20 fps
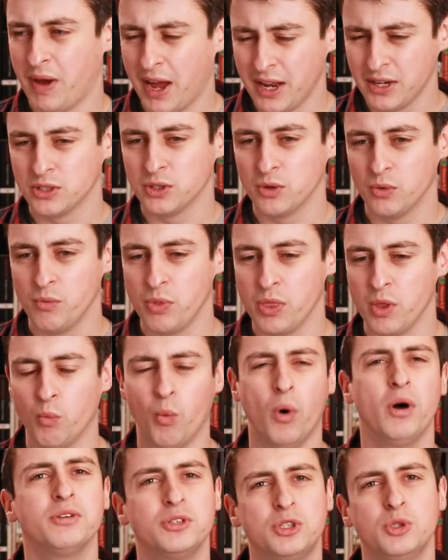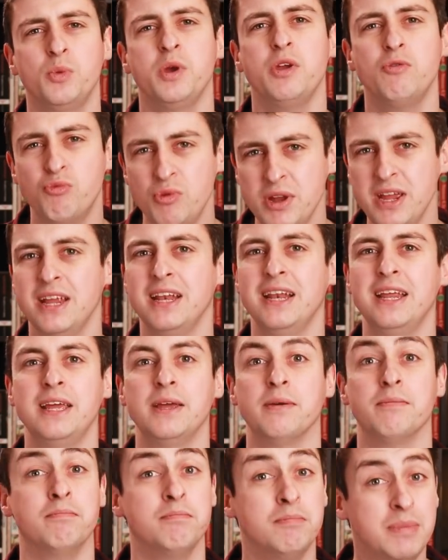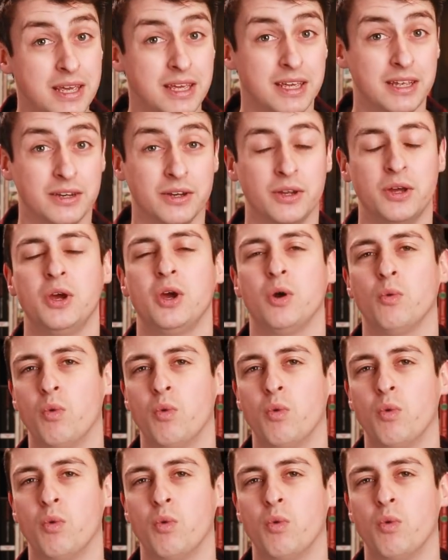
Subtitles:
And what do we really mean